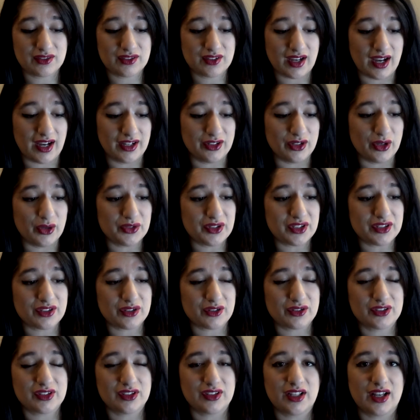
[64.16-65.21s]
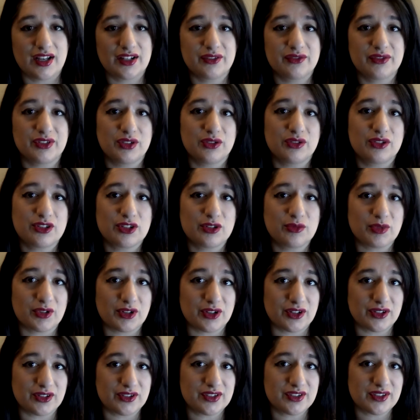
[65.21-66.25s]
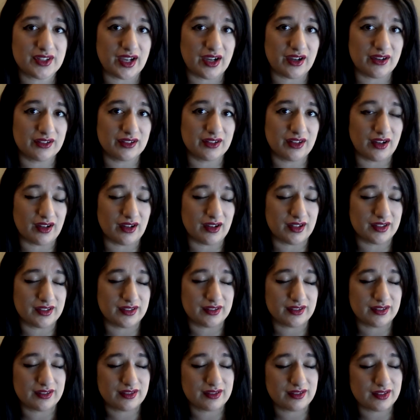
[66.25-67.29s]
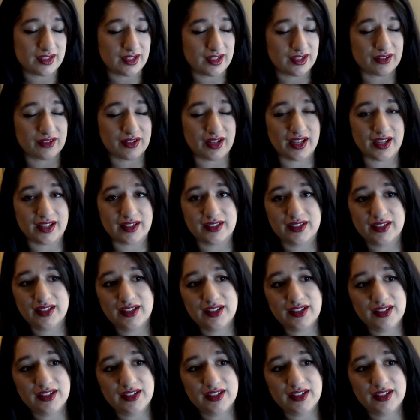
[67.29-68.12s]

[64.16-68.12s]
I know that there's a lot of YouTubers out on the internet